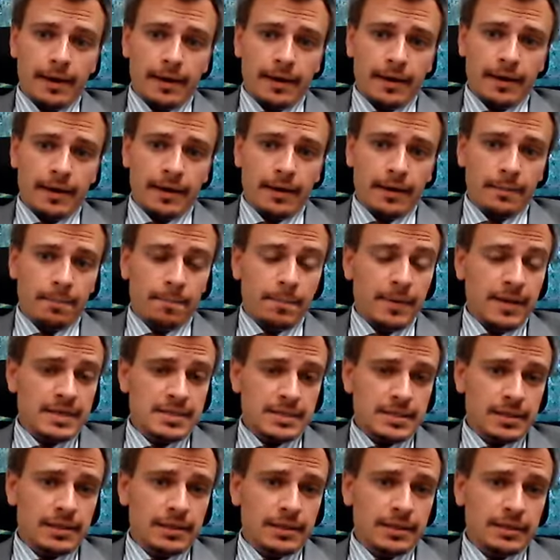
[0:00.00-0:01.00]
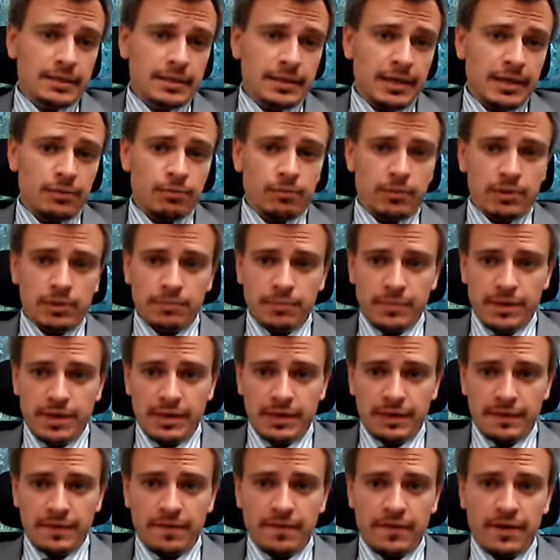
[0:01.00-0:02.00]
And basically that will
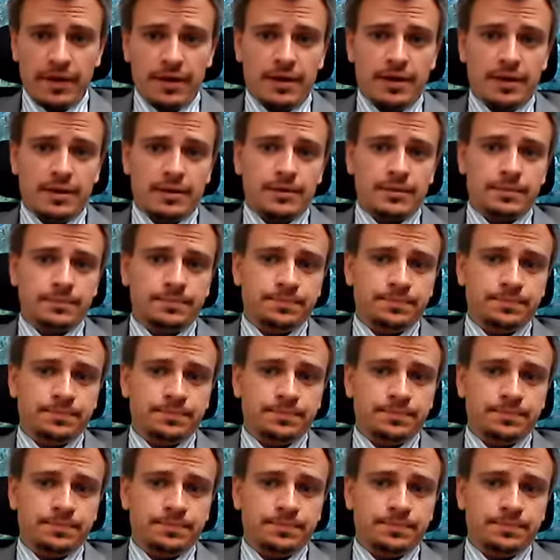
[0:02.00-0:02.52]
mean that